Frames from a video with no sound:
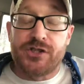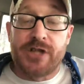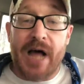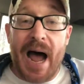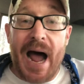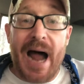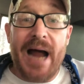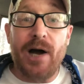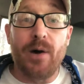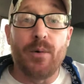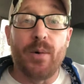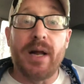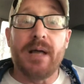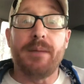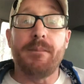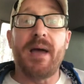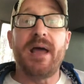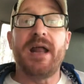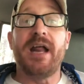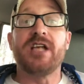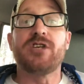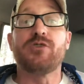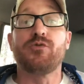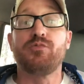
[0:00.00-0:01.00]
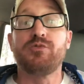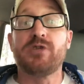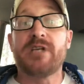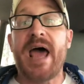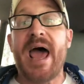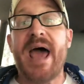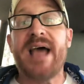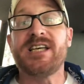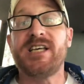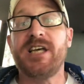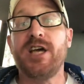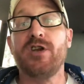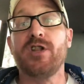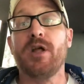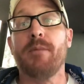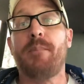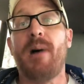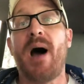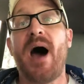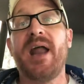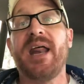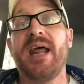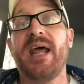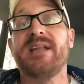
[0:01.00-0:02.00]
It's tiring, man. It's
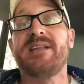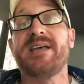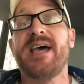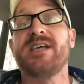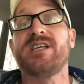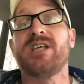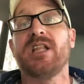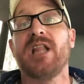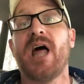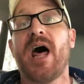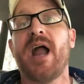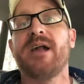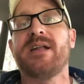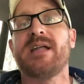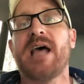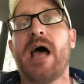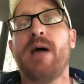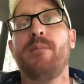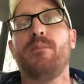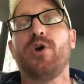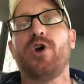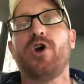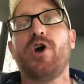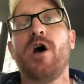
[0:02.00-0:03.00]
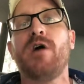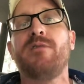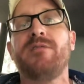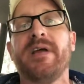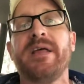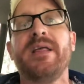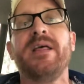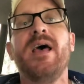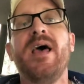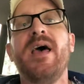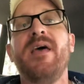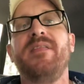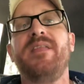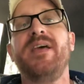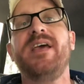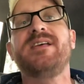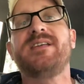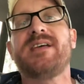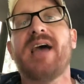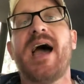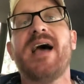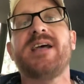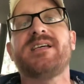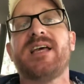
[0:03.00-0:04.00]
taxing on the body. It takes a lot of time recovering.
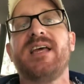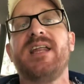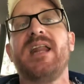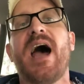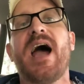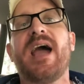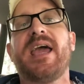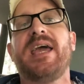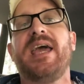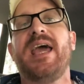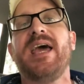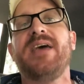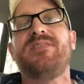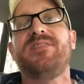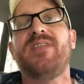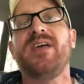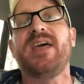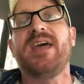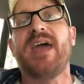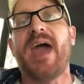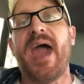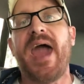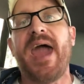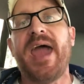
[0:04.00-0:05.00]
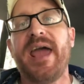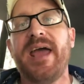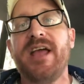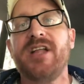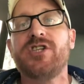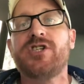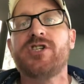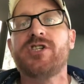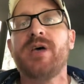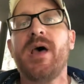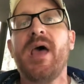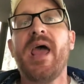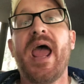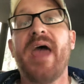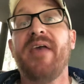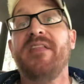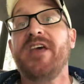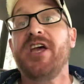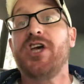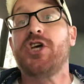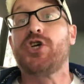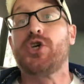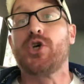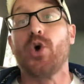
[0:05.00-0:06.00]
These guys cannot get the gains
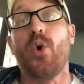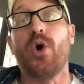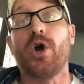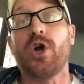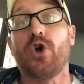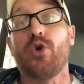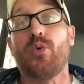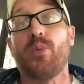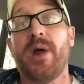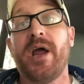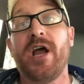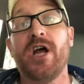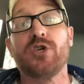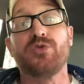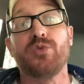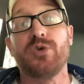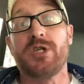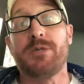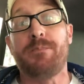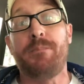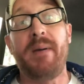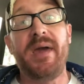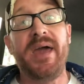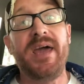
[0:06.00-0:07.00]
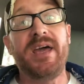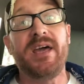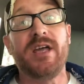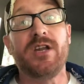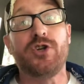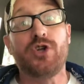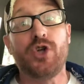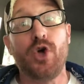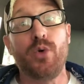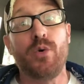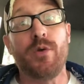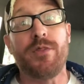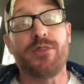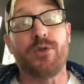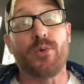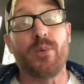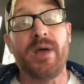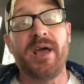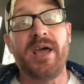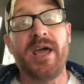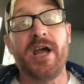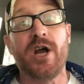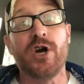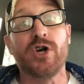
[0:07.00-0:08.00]
in these short careers, which peak in 2
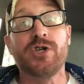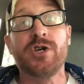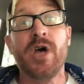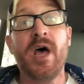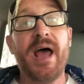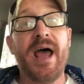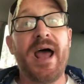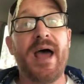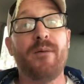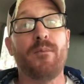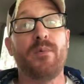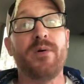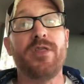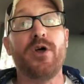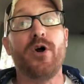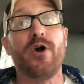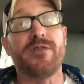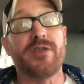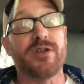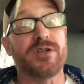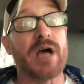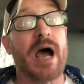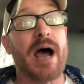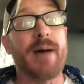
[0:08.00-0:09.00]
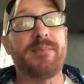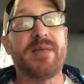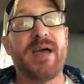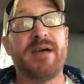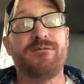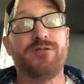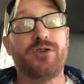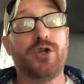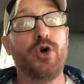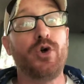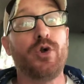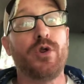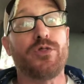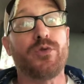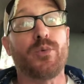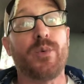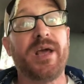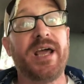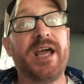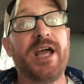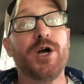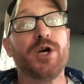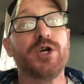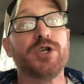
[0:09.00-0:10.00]
to 3 years. And when they're at the top, they have
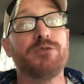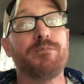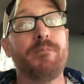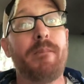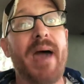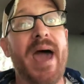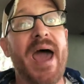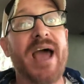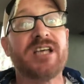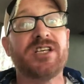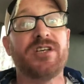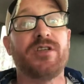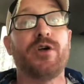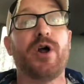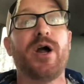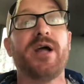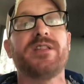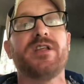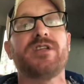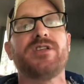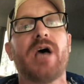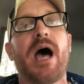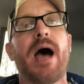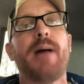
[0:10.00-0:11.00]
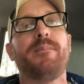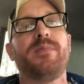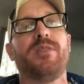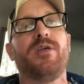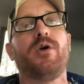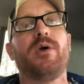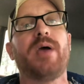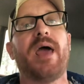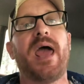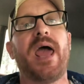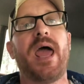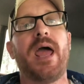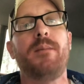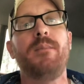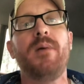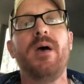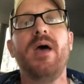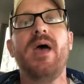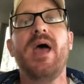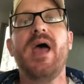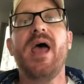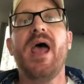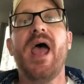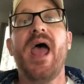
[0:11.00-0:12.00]
2 to 3 years max. So they're at the top of their
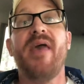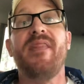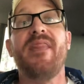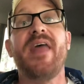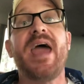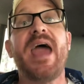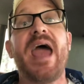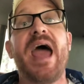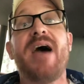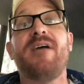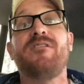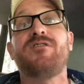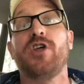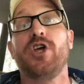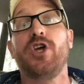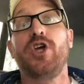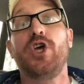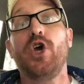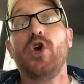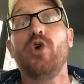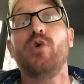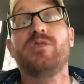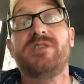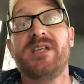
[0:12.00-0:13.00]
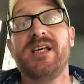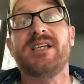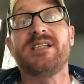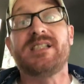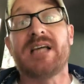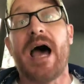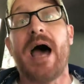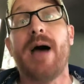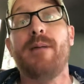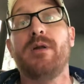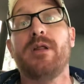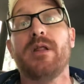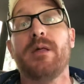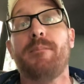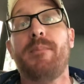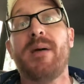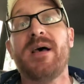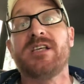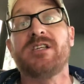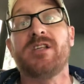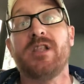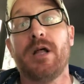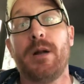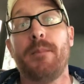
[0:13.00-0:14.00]
game, and they have to use this time
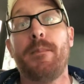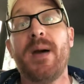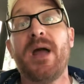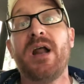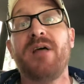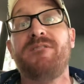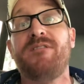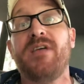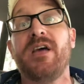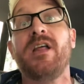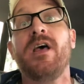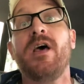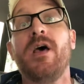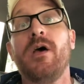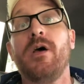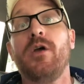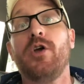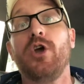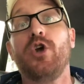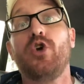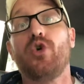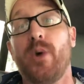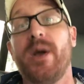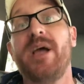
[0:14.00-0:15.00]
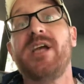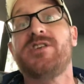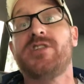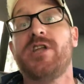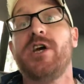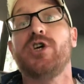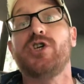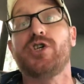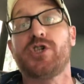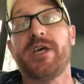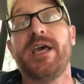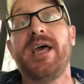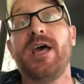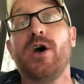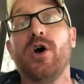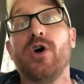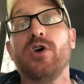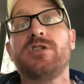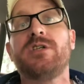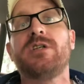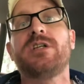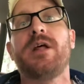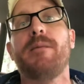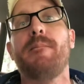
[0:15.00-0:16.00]
to the best of their benefit, increase their
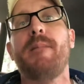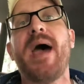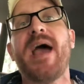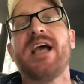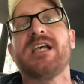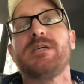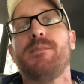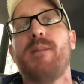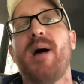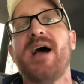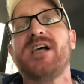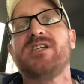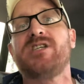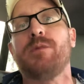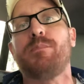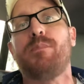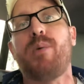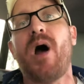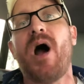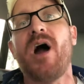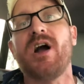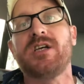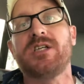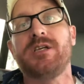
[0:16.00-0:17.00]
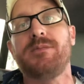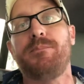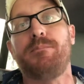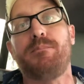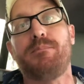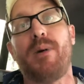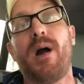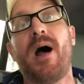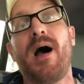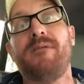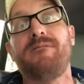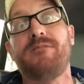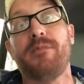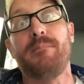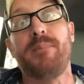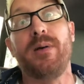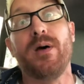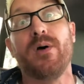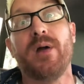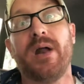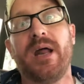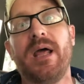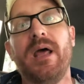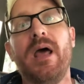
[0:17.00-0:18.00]
skills to maximize their
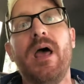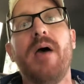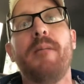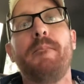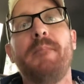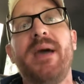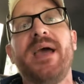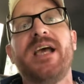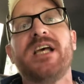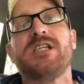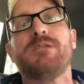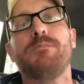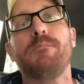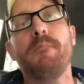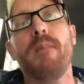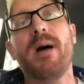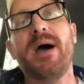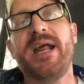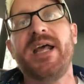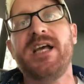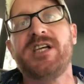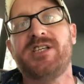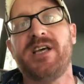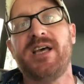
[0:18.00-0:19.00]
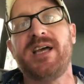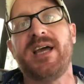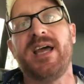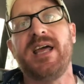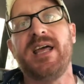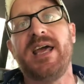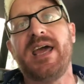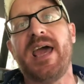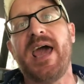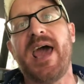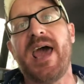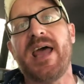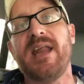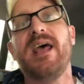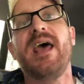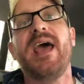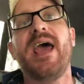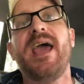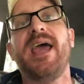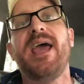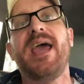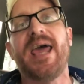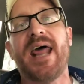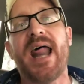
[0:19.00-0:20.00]
profitability, make as money as they can
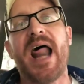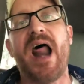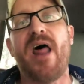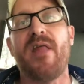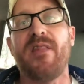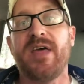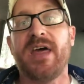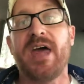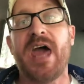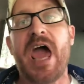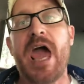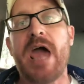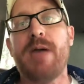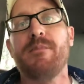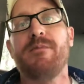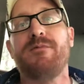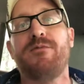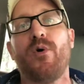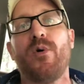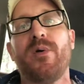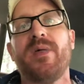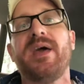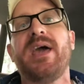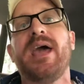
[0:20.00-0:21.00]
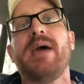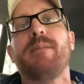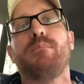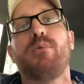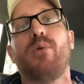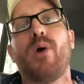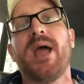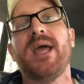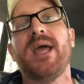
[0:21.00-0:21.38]
get, and get out of the game before they